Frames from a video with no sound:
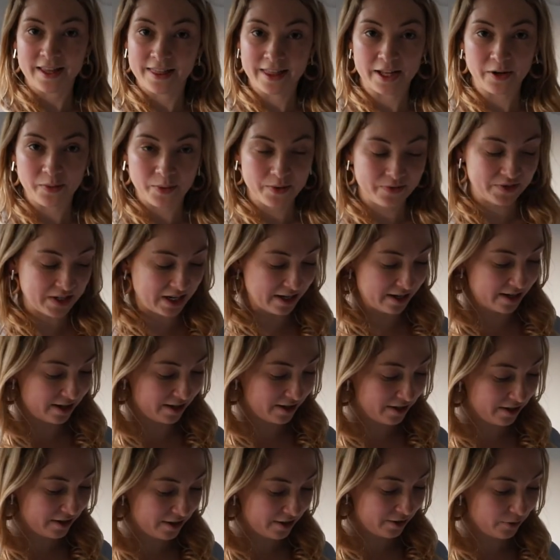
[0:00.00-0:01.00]
I think we've done
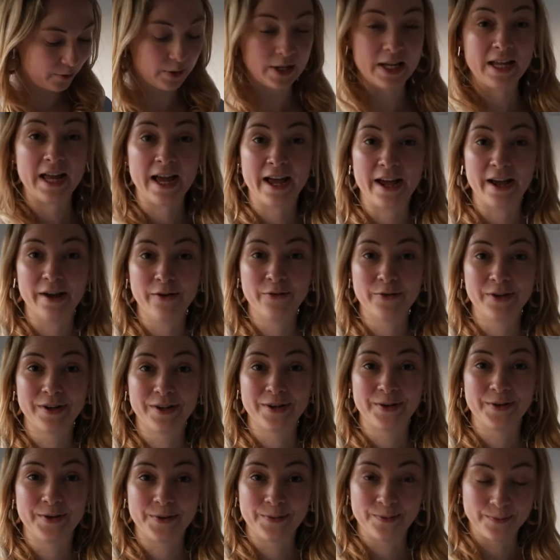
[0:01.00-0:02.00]
it. We have
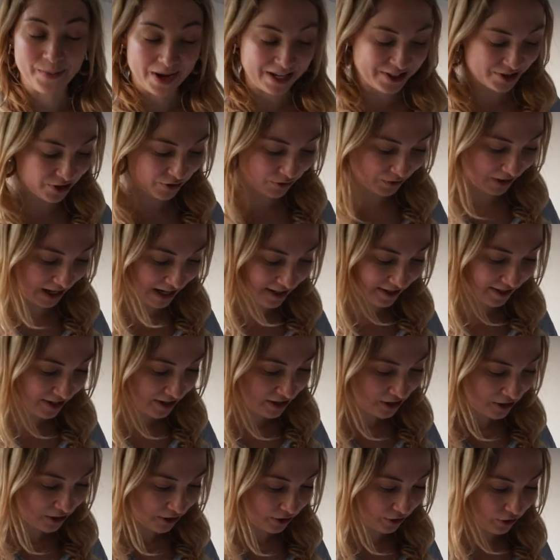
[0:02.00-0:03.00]
made
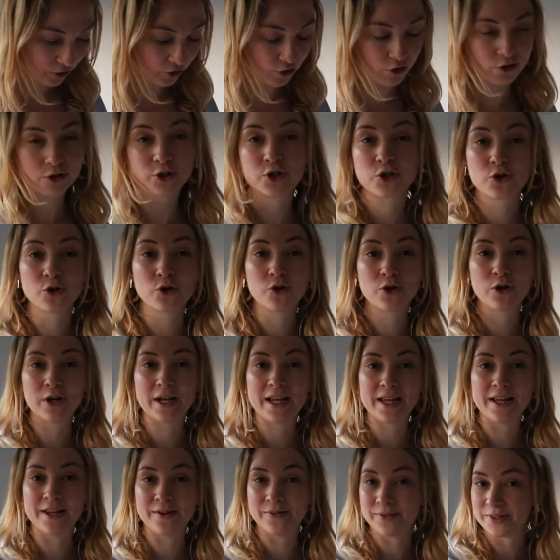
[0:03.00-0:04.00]
souffles not
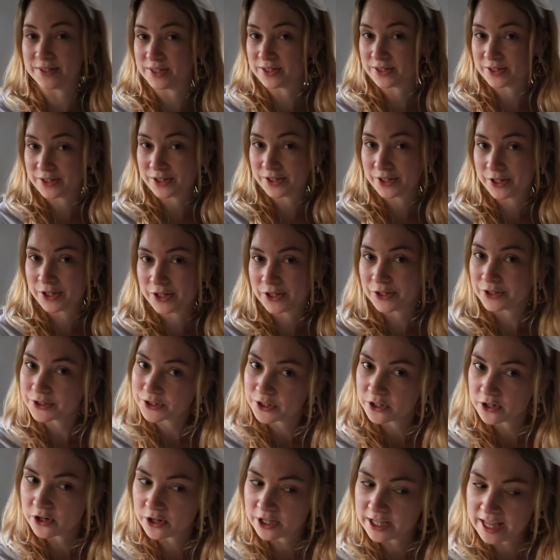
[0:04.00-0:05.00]
sure if it's
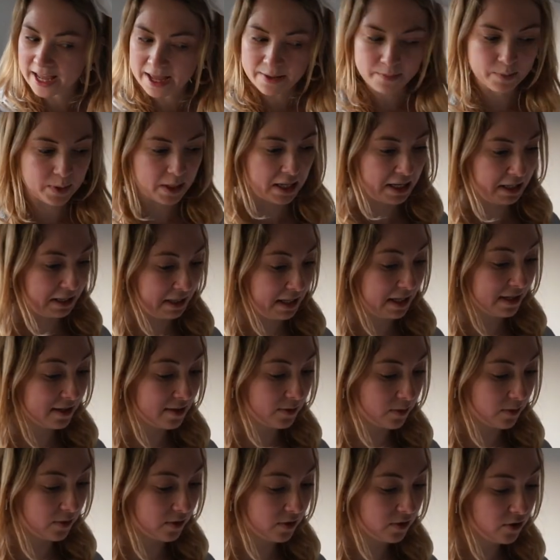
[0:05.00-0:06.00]
cooked or not yet, but I
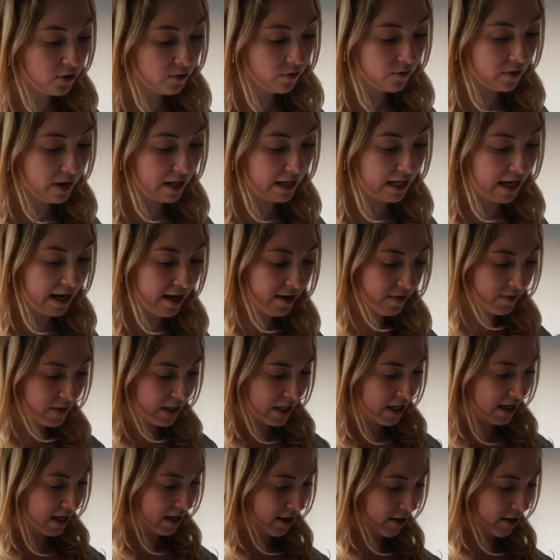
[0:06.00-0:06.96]
guess we'll soon find out.